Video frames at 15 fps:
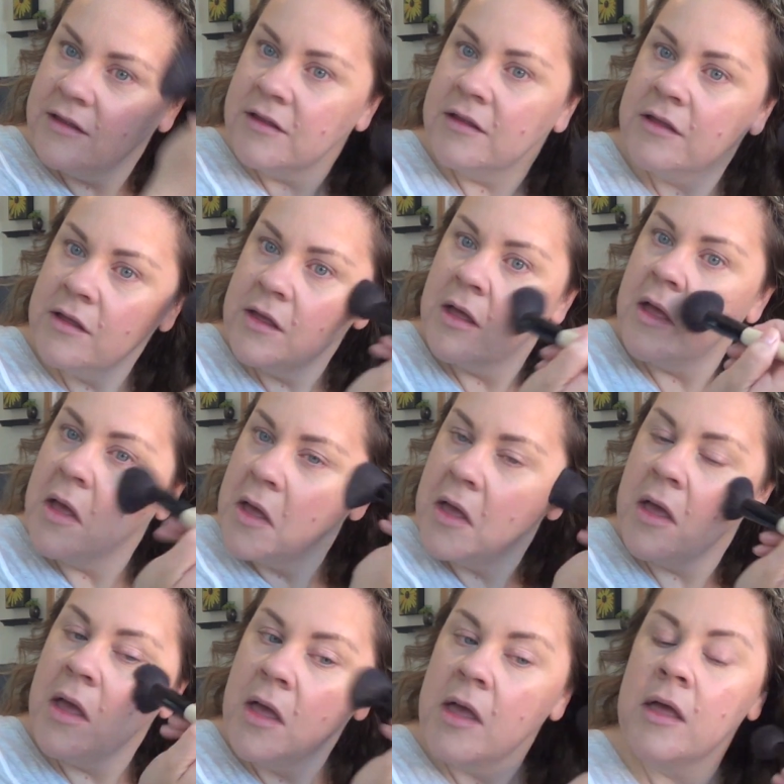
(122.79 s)

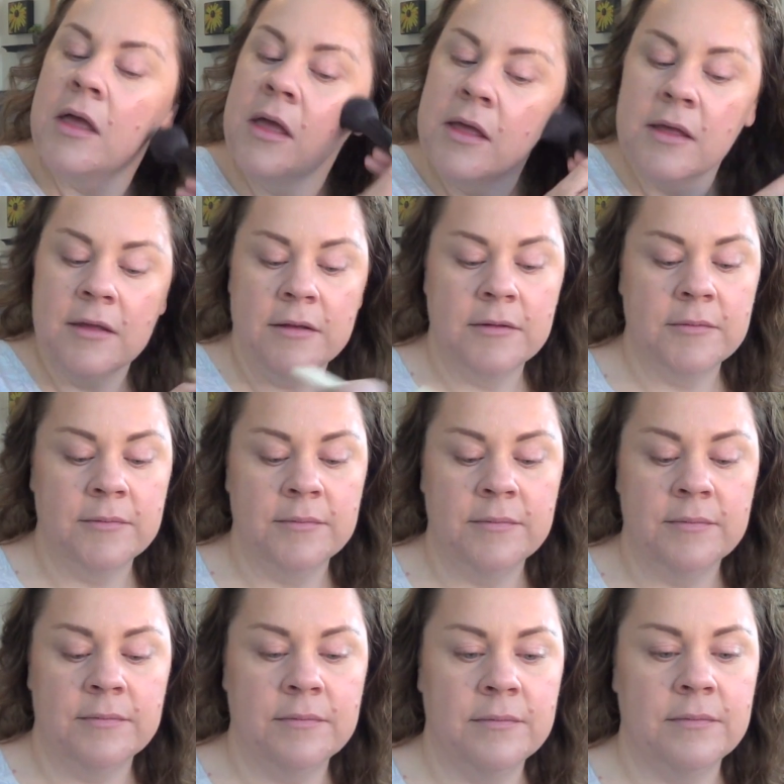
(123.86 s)

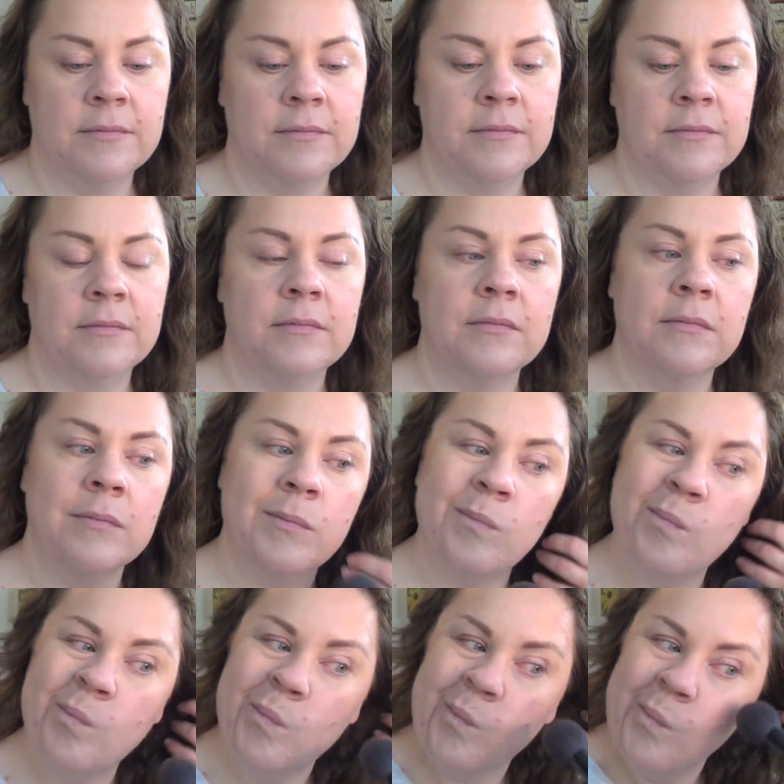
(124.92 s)

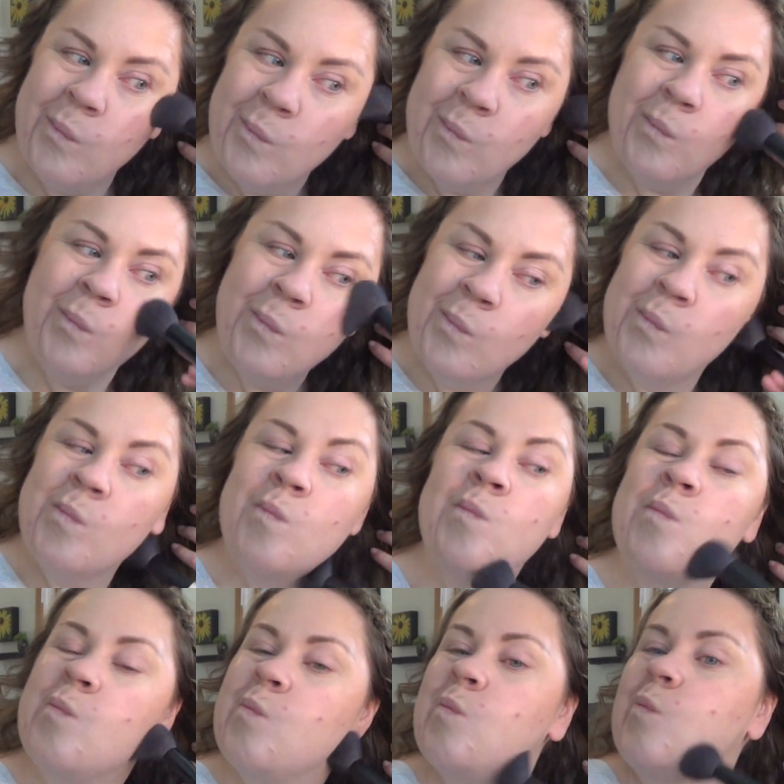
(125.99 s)

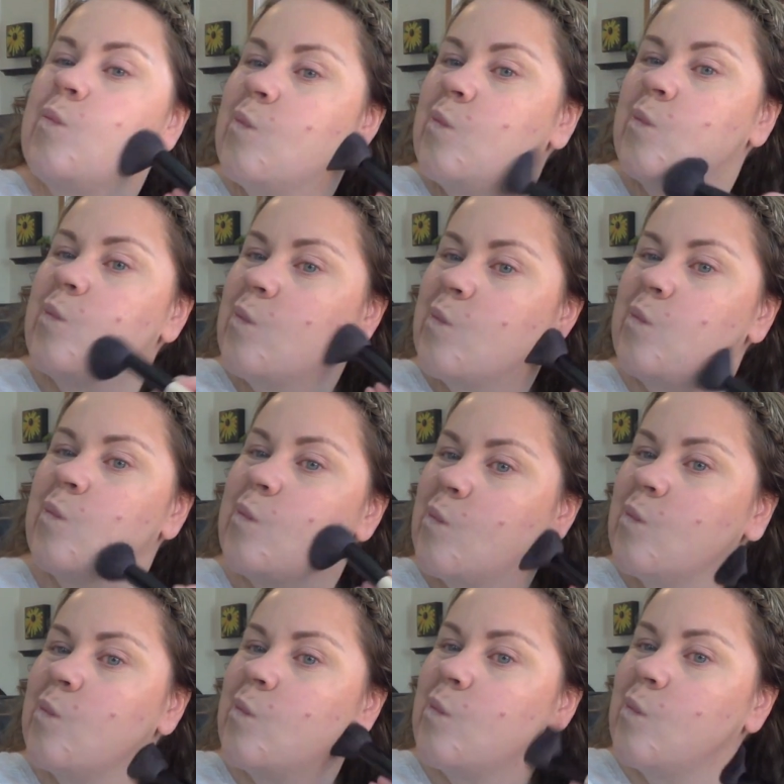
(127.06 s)

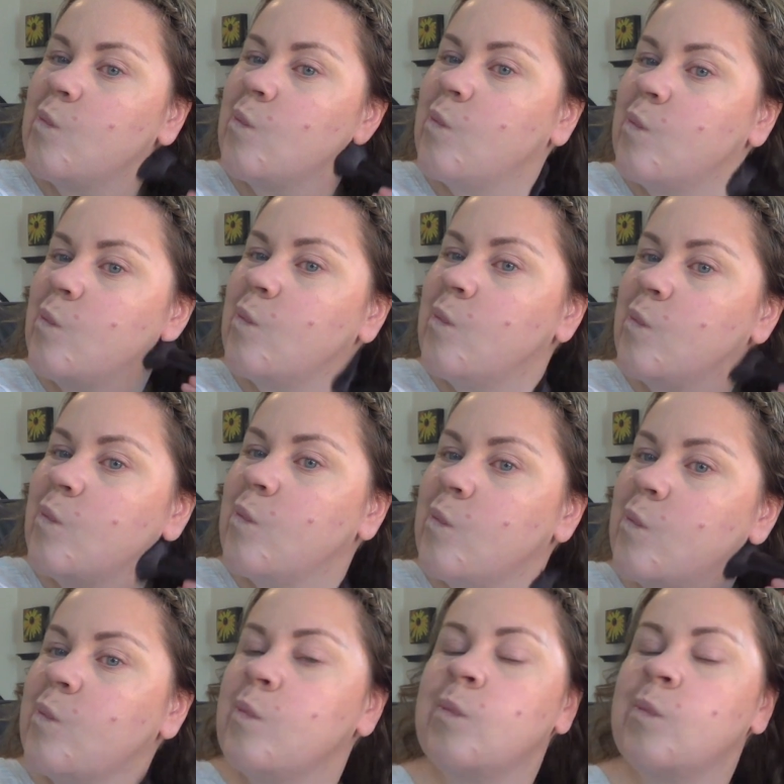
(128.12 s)
[no speech]